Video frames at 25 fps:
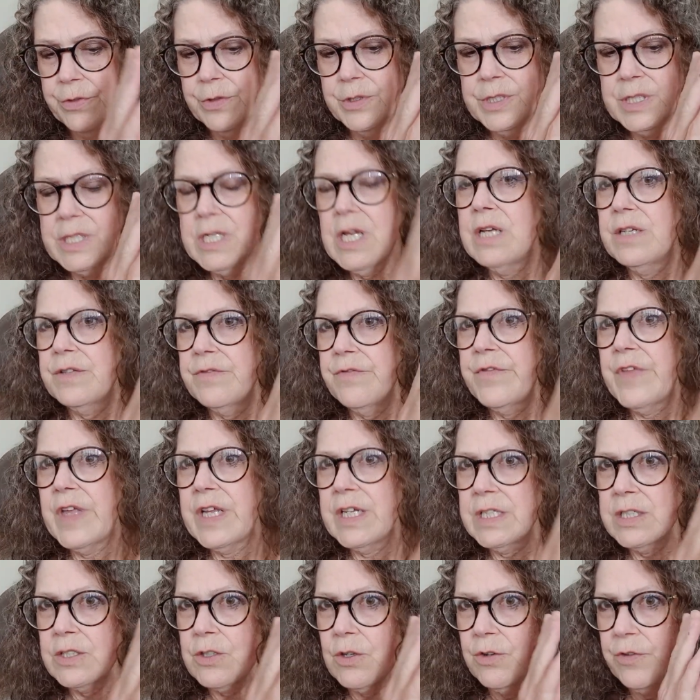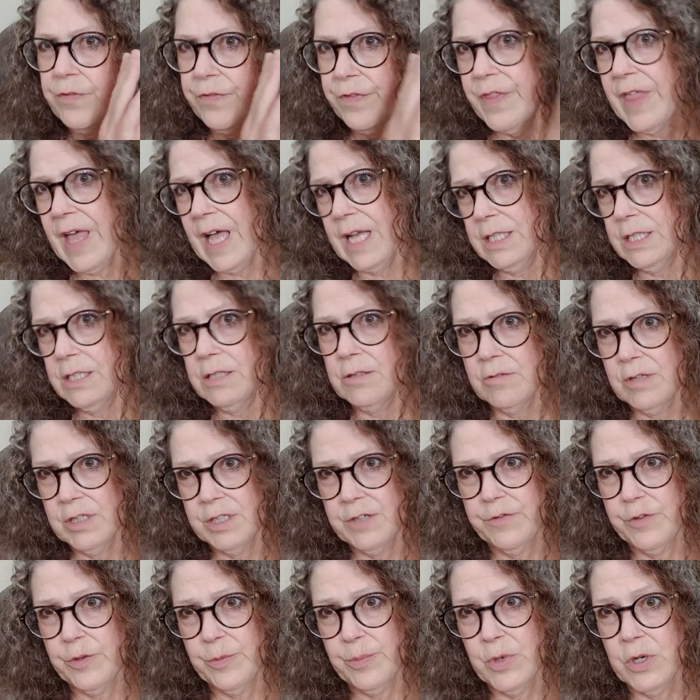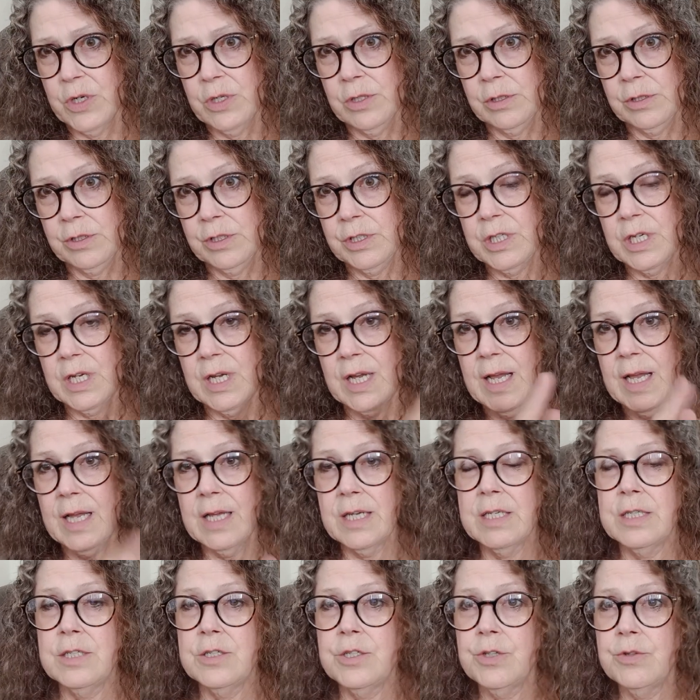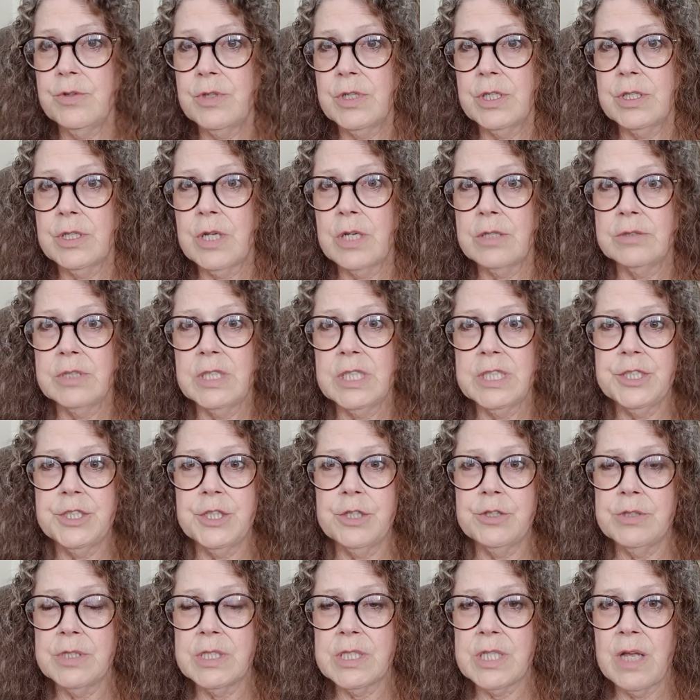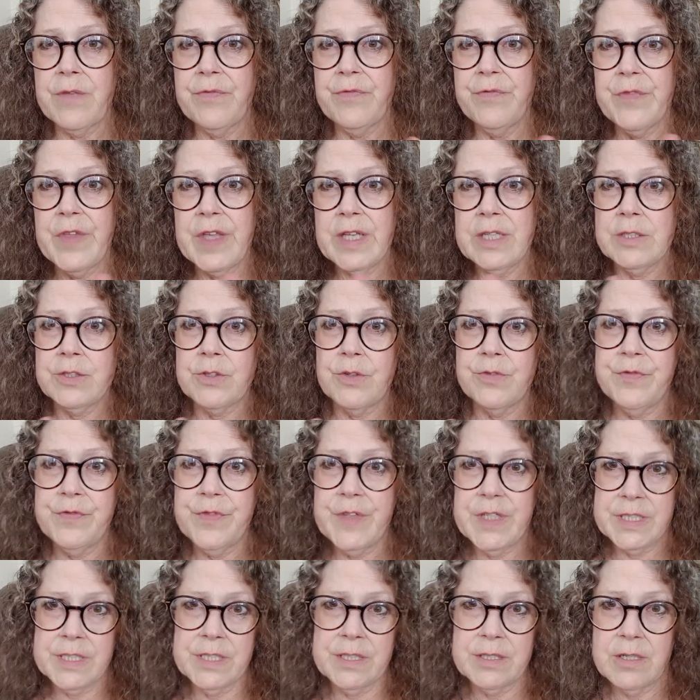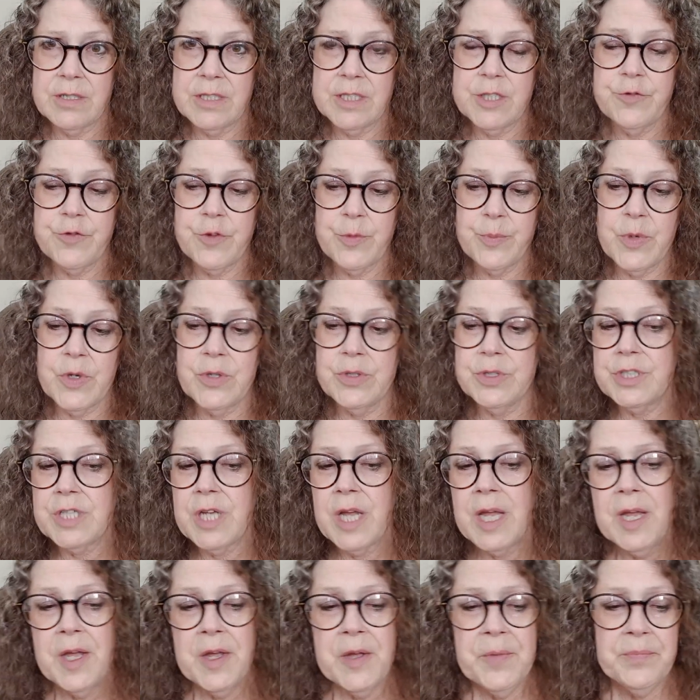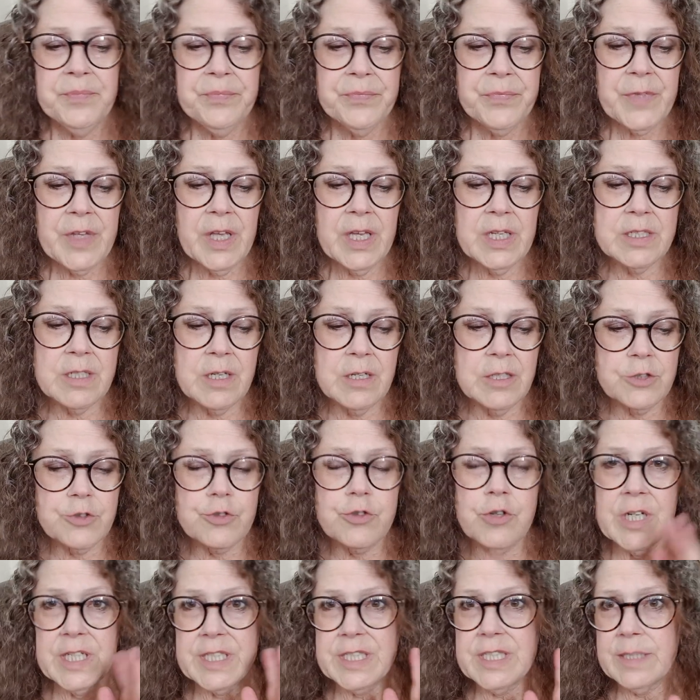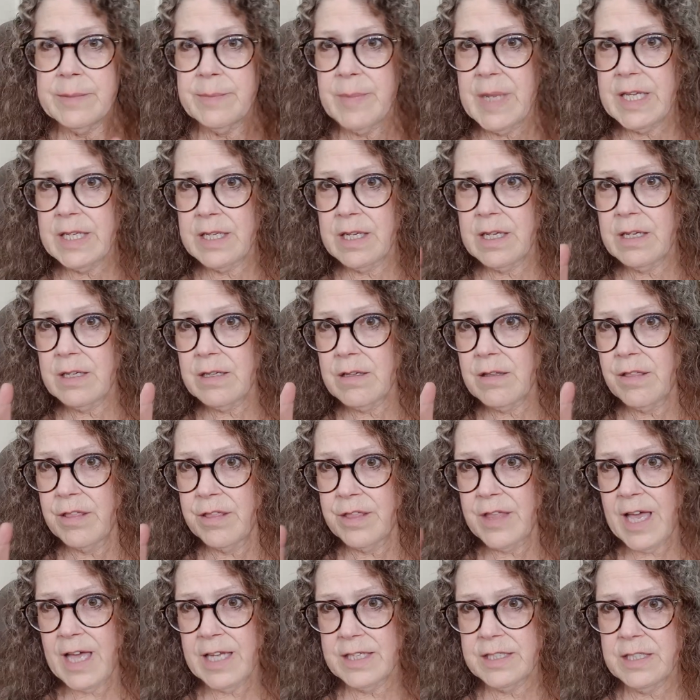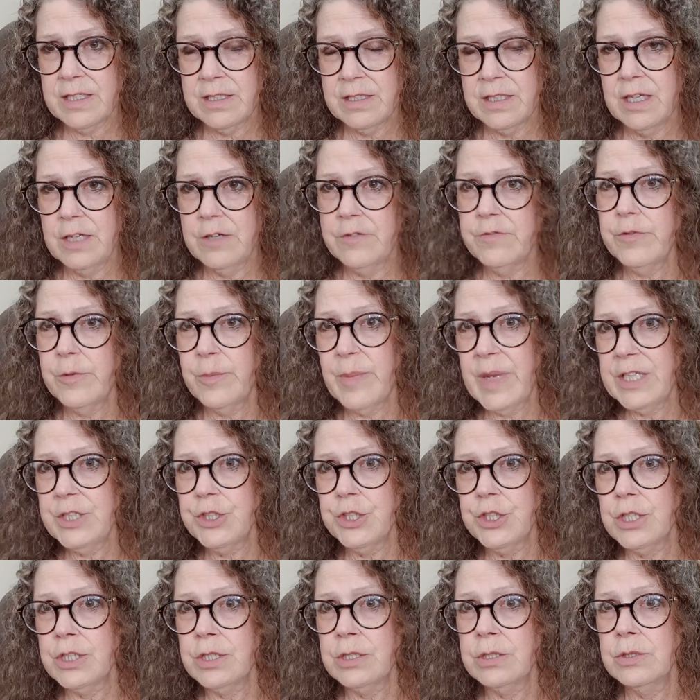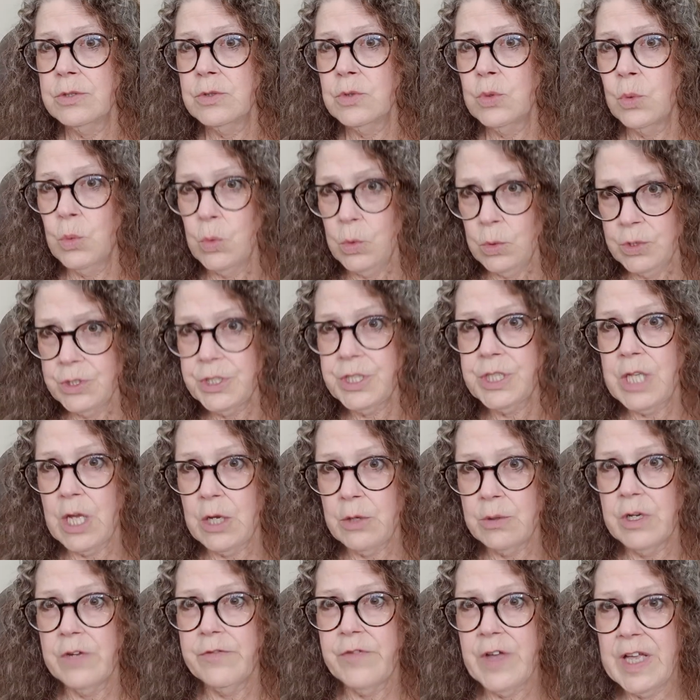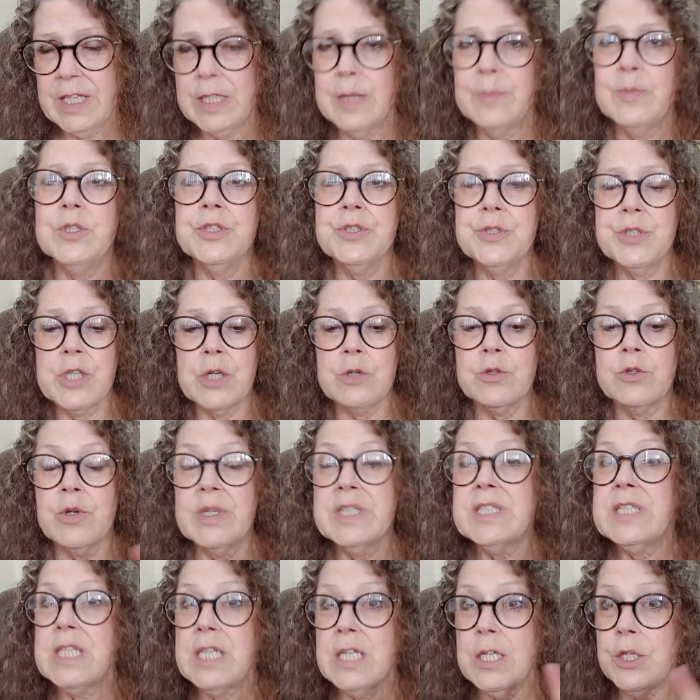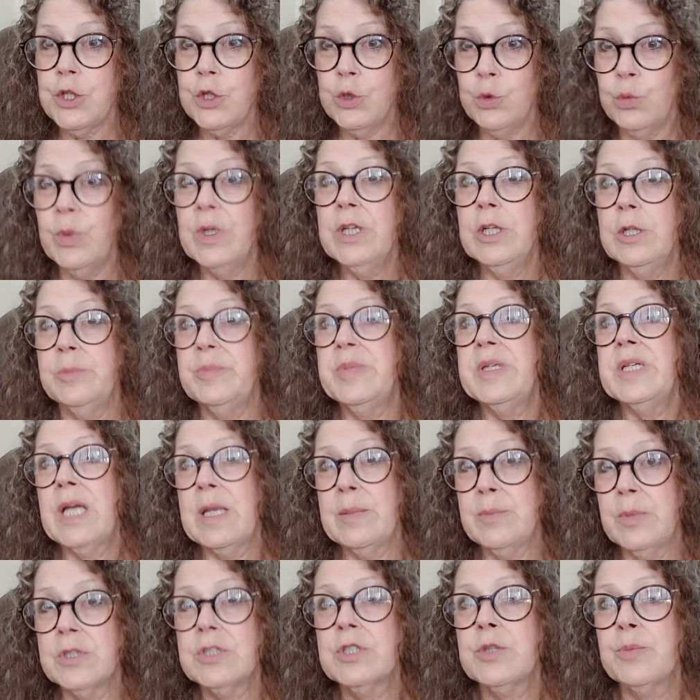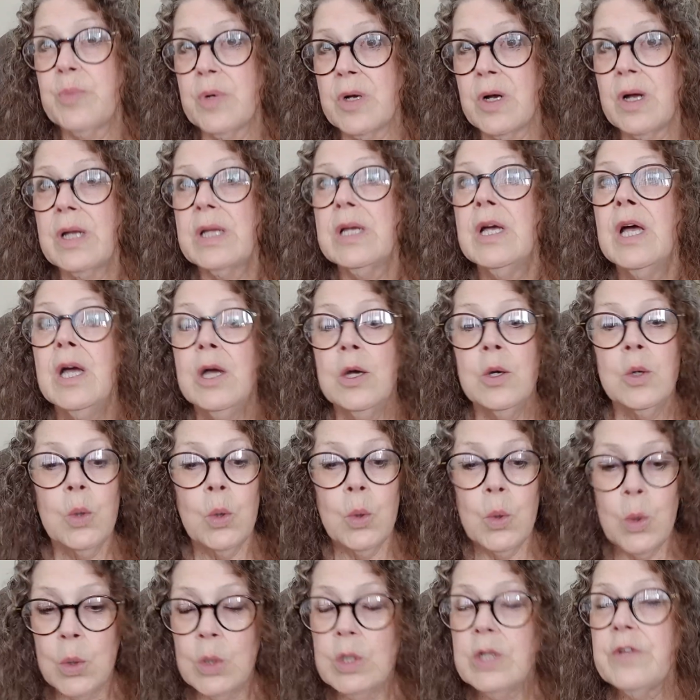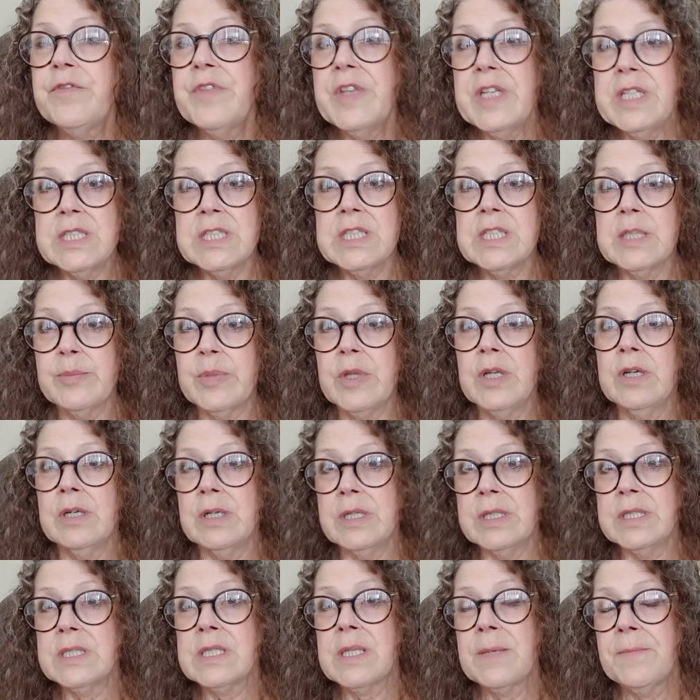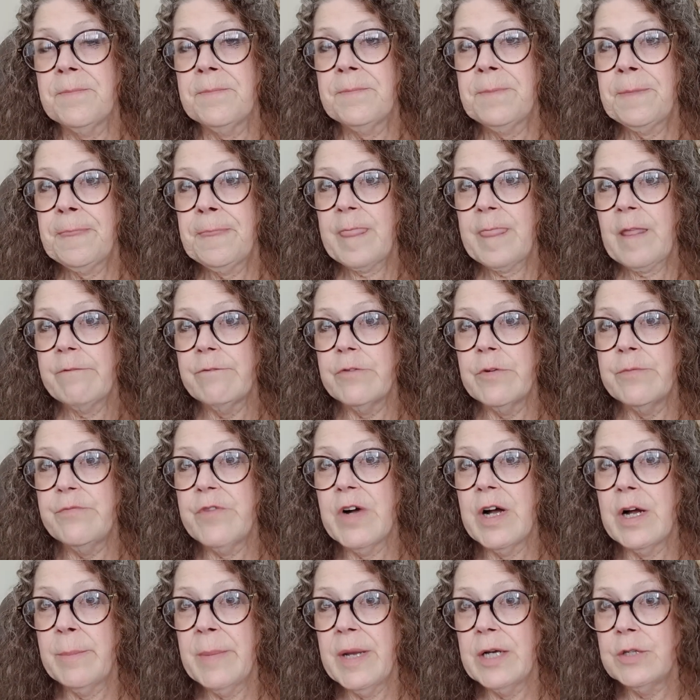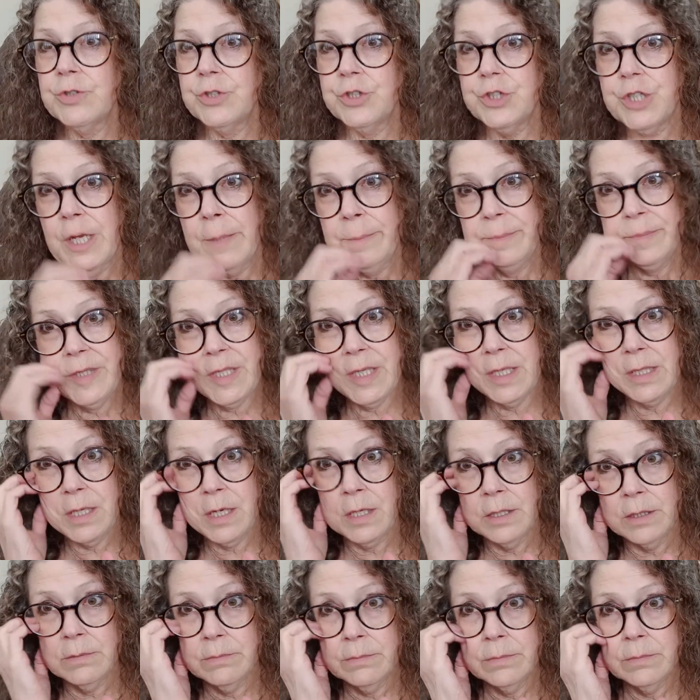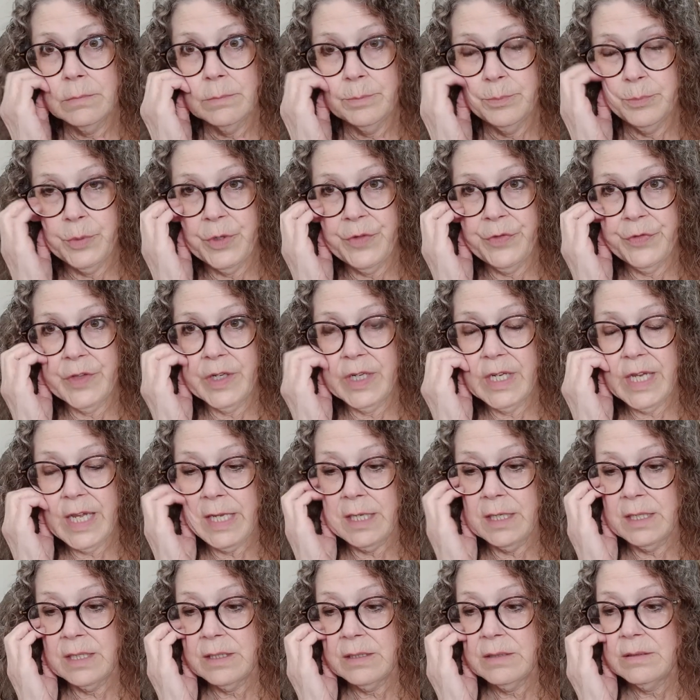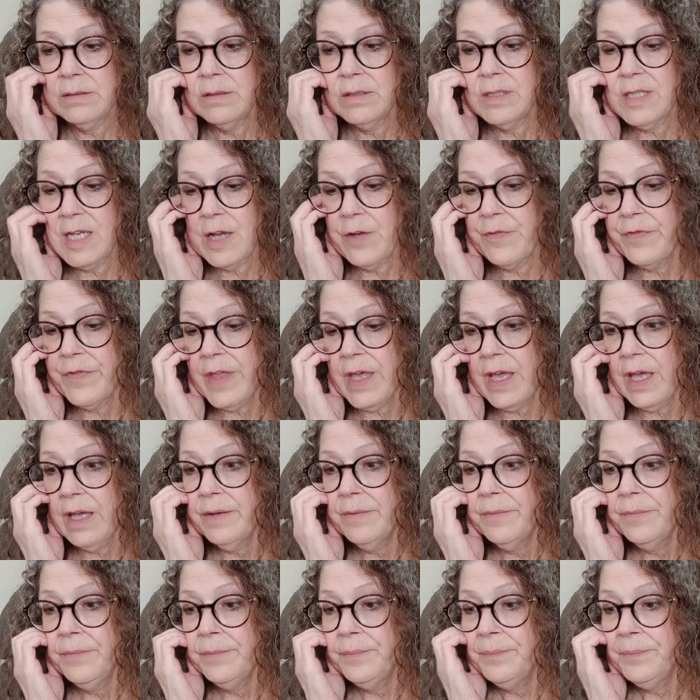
certain things on that side of the pond and you can only do certain things on this side of the pond. And I'll try to make that information also available. So Krissy, you will be able to buy all of these supplies from Fire Mountain Gems and I'll put the link down there.